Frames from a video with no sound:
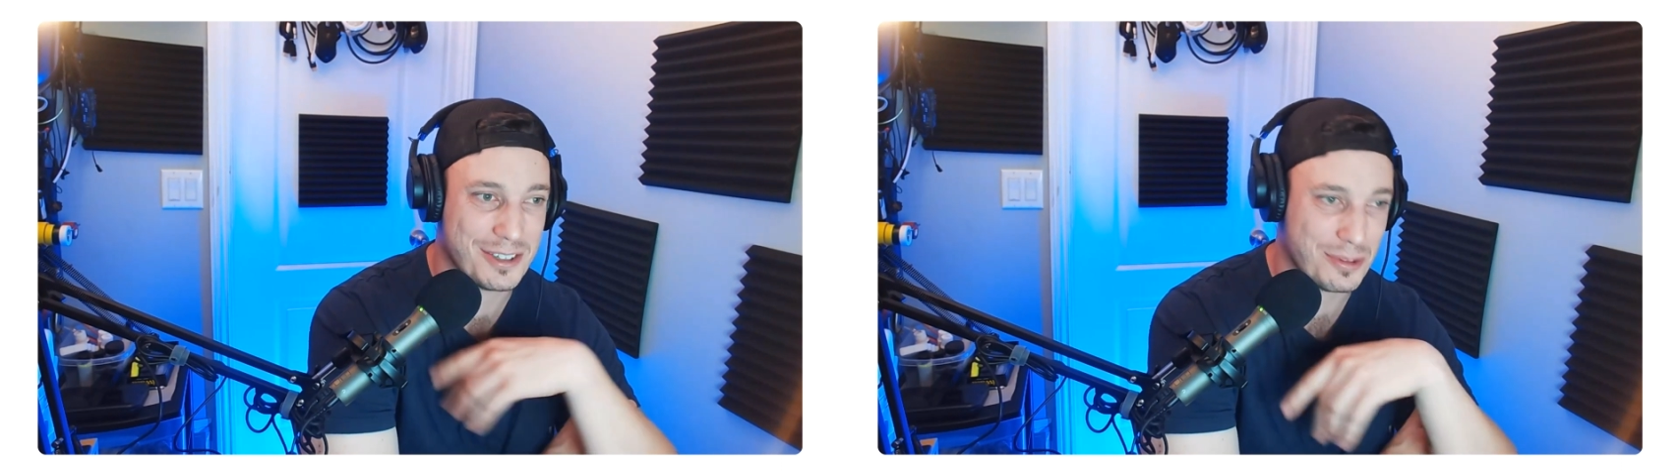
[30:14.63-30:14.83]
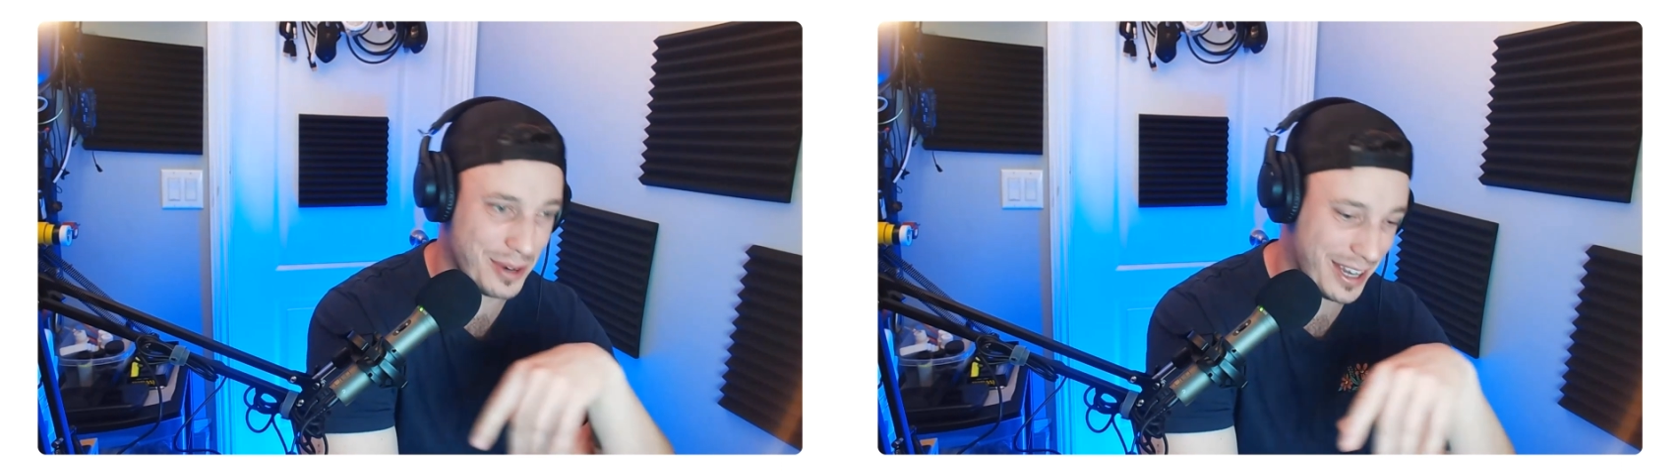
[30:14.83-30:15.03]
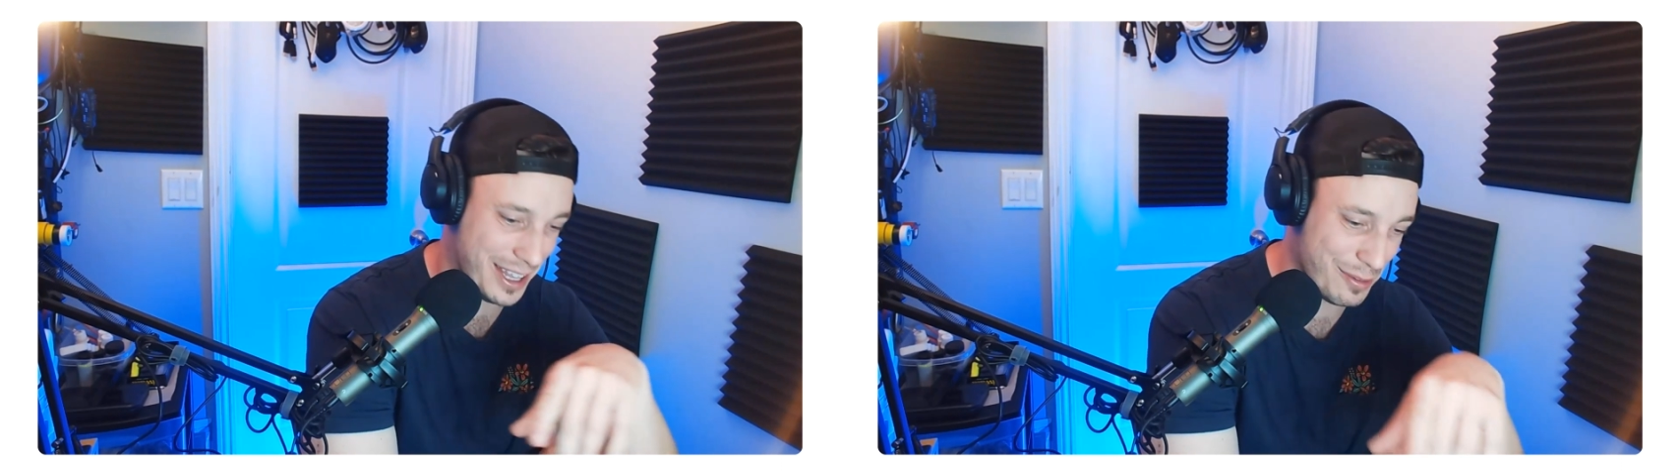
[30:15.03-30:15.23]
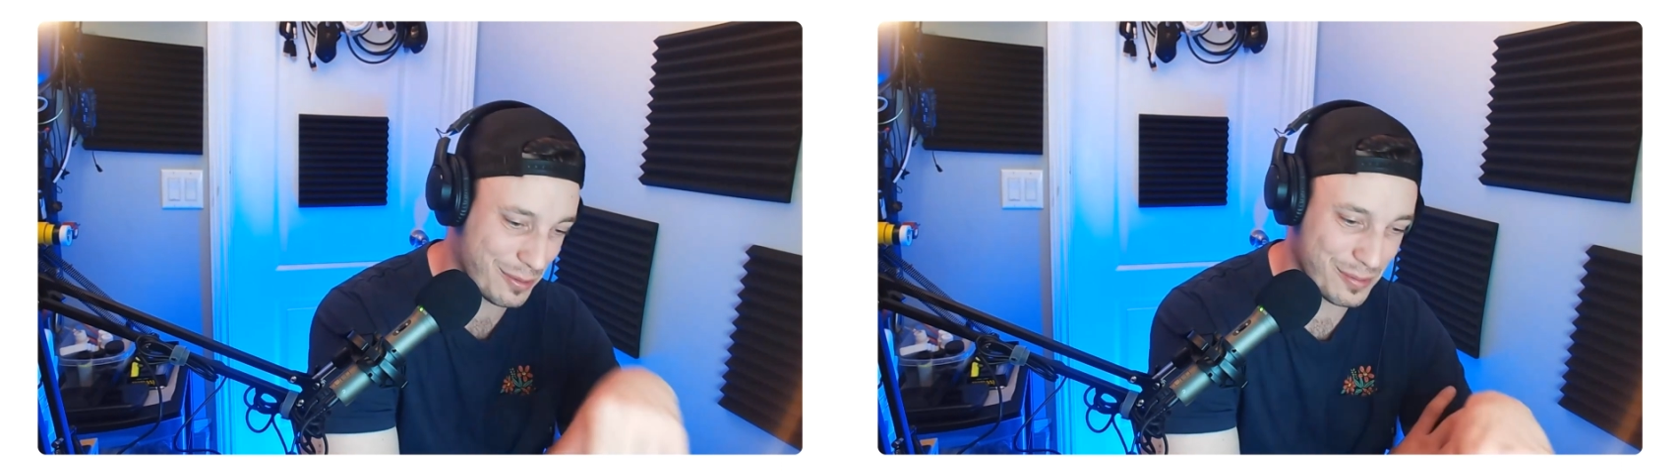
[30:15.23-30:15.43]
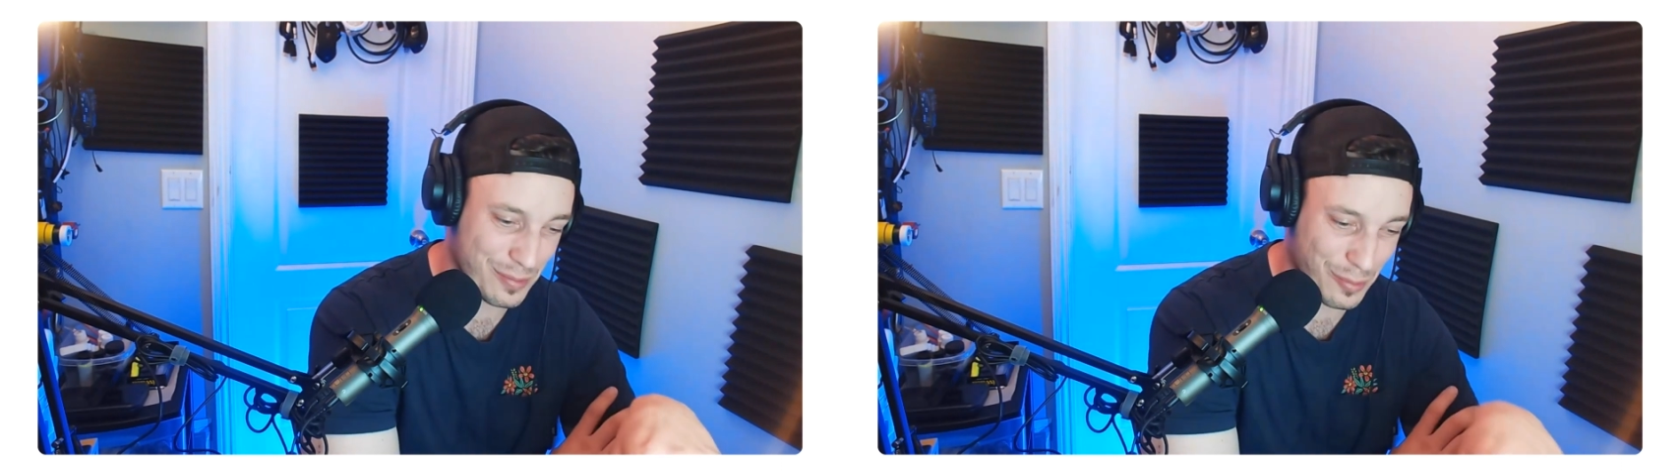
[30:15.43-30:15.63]
So when he
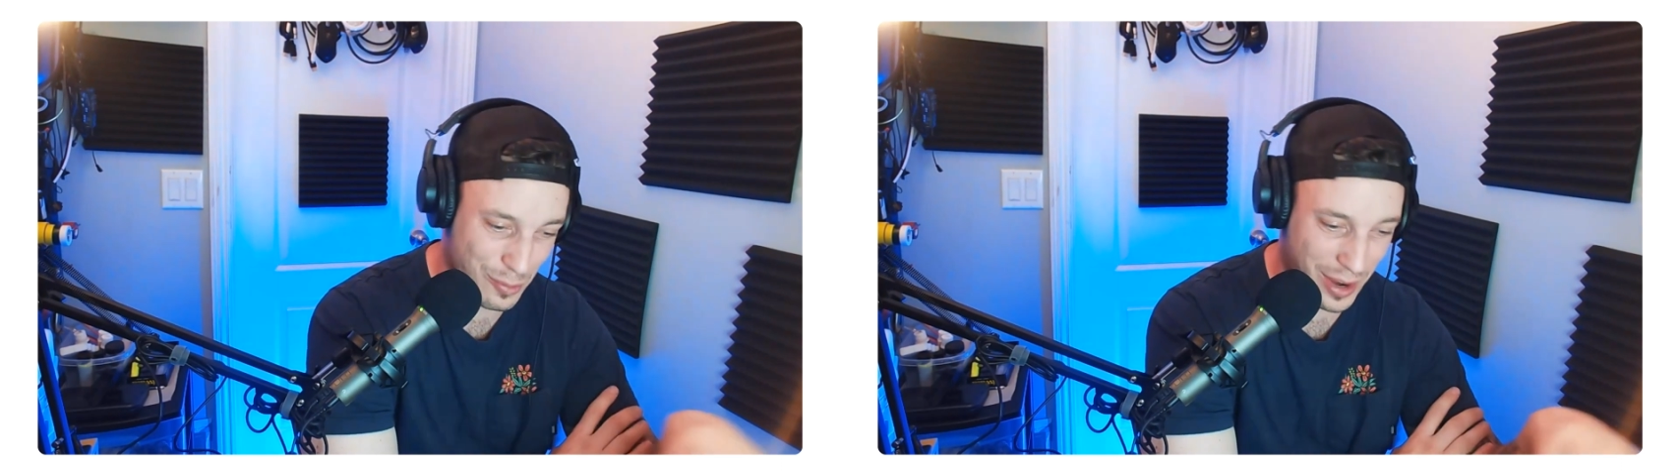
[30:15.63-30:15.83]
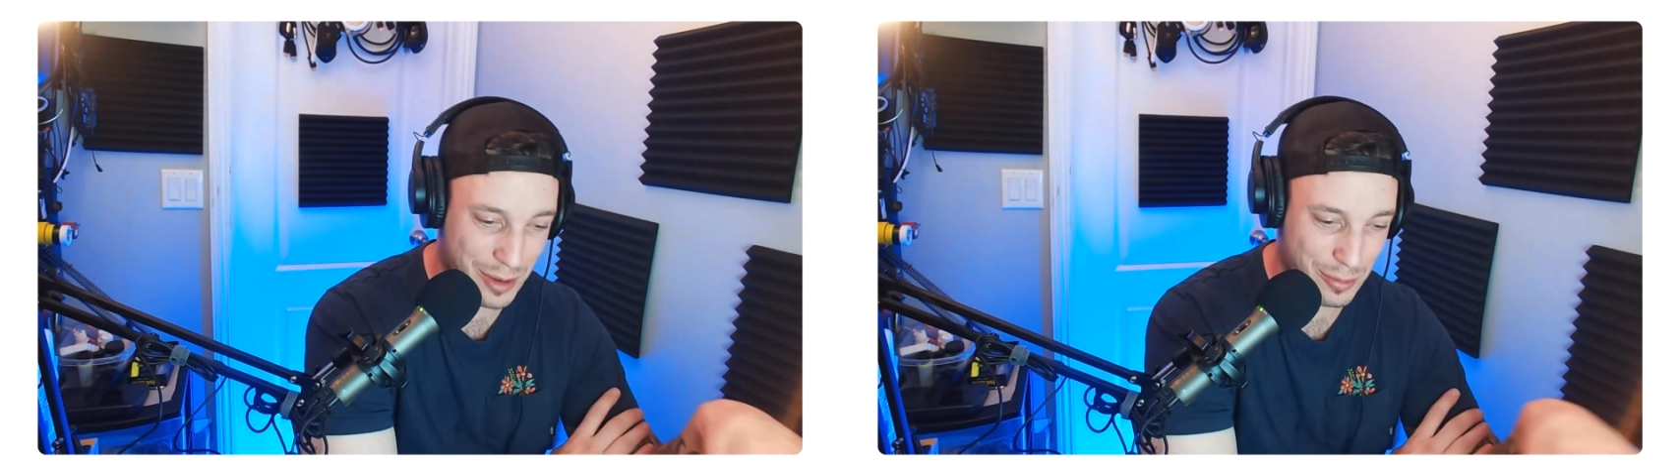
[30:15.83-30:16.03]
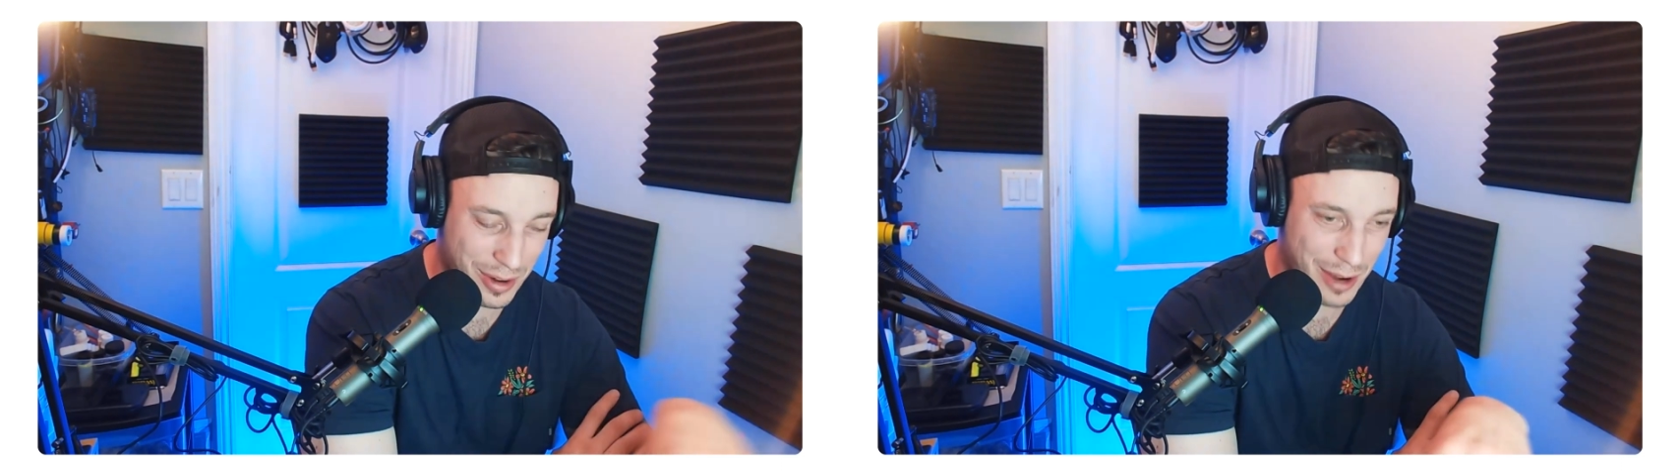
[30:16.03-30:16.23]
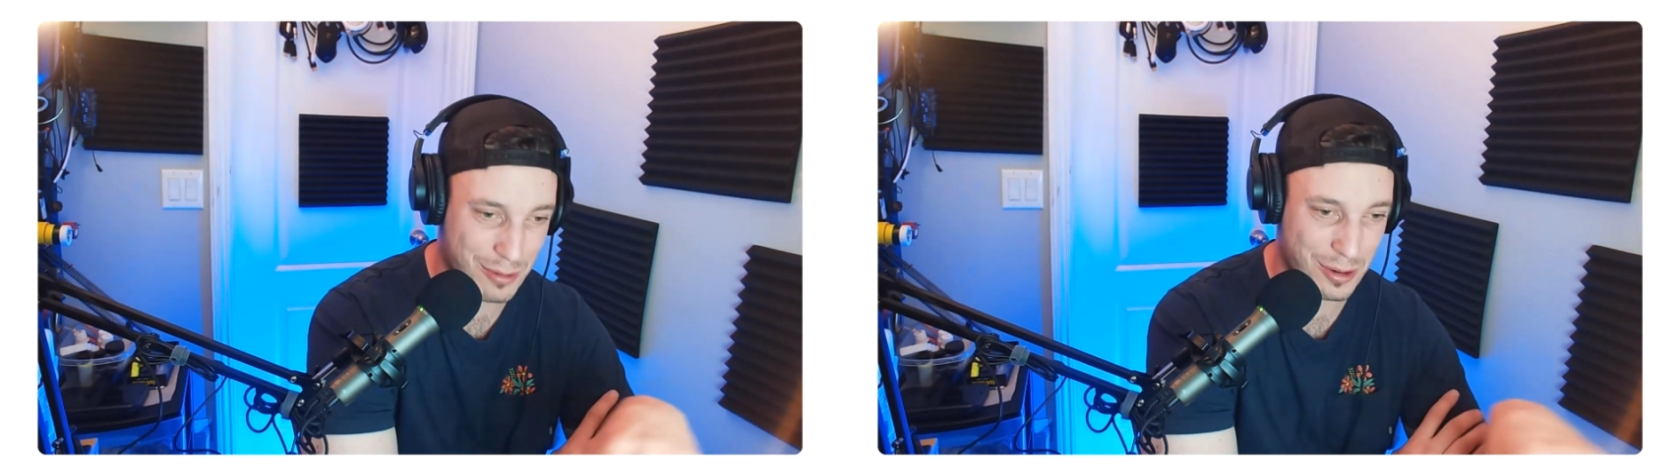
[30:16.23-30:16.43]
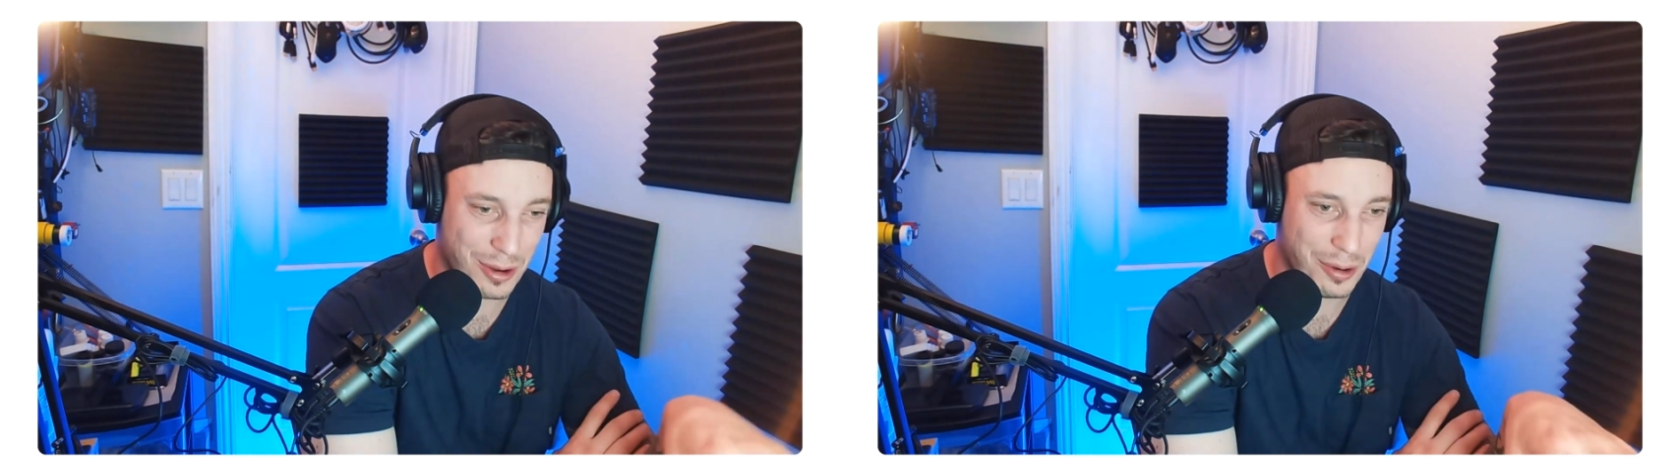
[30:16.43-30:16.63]
read what I
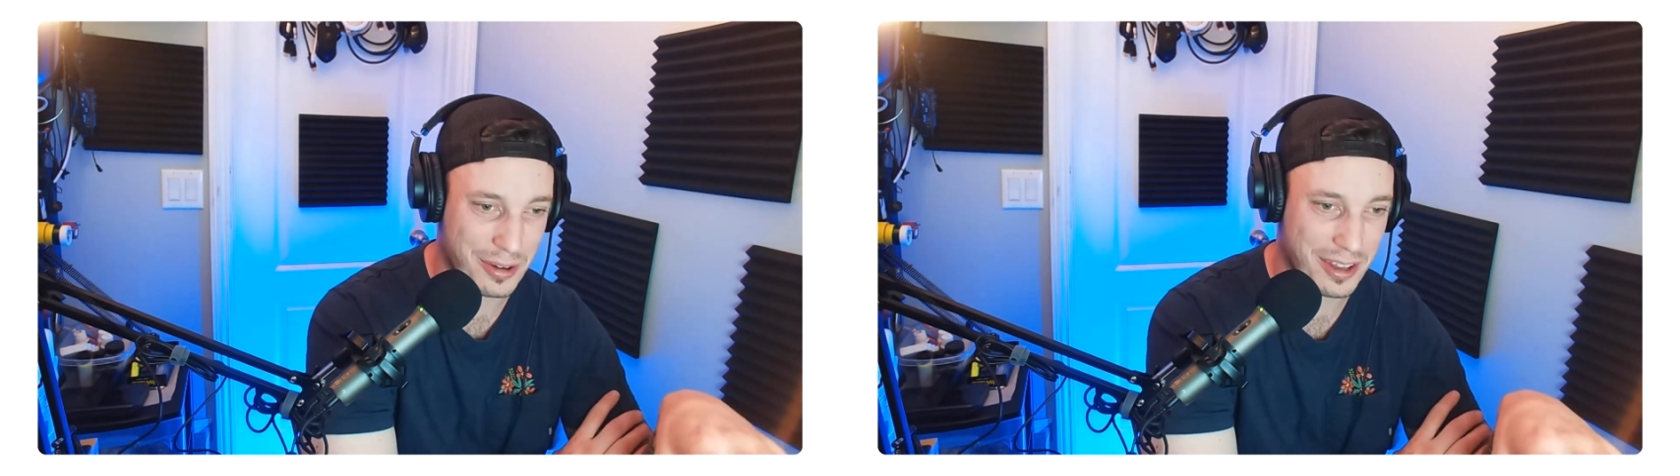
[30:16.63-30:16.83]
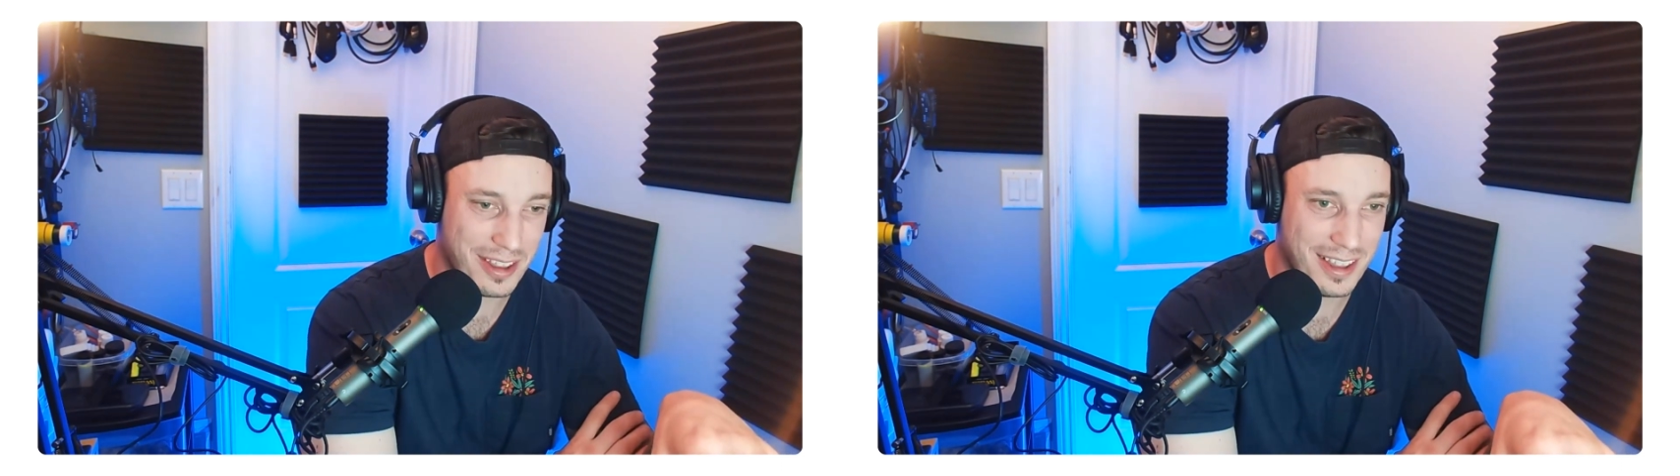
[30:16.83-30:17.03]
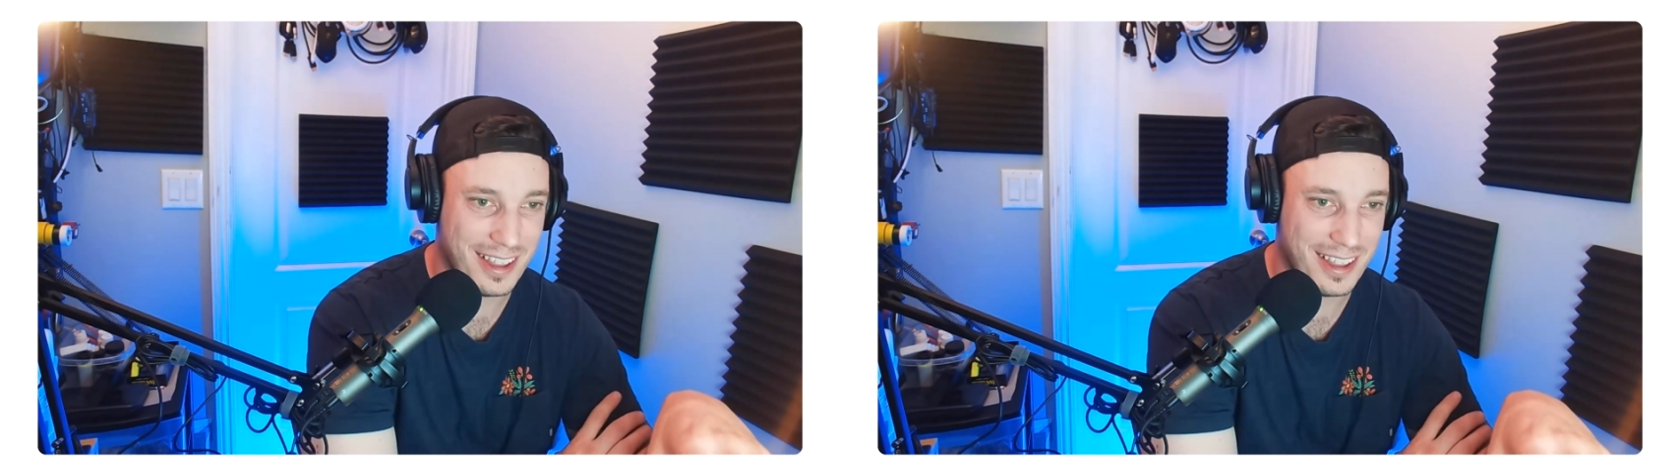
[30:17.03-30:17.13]
wrote,